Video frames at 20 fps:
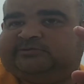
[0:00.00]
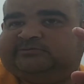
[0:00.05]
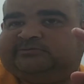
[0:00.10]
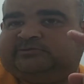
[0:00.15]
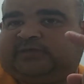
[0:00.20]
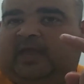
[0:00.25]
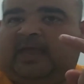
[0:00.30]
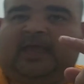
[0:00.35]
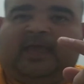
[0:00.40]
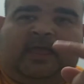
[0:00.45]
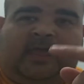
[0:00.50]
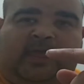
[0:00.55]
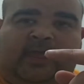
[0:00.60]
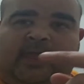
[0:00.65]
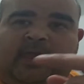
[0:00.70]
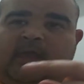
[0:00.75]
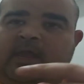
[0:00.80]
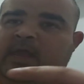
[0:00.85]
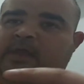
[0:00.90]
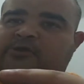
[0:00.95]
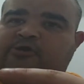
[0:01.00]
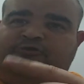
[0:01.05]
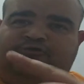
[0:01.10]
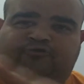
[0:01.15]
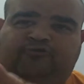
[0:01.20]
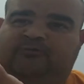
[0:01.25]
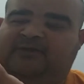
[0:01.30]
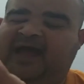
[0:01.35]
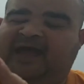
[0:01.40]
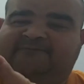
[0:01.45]
And your 2
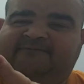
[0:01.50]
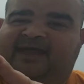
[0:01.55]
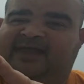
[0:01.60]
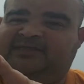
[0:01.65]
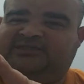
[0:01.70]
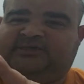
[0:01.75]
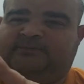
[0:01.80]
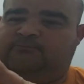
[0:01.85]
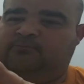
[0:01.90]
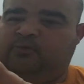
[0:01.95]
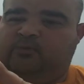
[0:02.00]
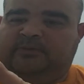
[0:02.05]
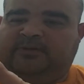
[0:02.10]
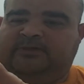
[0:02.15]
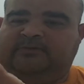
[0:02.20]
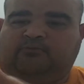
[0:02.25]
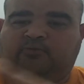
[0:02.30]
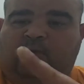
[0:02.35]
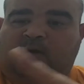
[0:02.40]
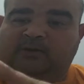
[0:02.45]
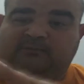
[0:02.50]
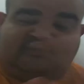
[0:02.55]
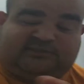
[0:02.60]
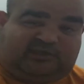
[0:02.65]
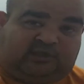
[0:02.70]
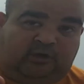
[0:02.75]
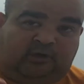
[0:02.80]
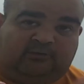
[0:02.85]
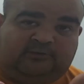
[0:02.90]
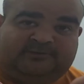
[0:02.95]
live action movie, 1 was
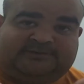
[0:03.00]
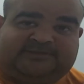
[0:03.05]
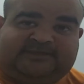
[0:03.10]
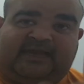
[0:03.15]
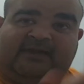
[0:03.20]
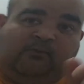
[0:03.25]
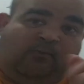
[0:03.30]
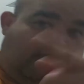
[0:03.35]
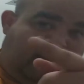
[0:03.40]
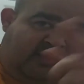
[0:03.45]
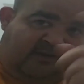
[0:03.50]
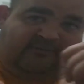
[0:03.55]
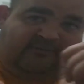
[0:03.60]
closed and 1 they already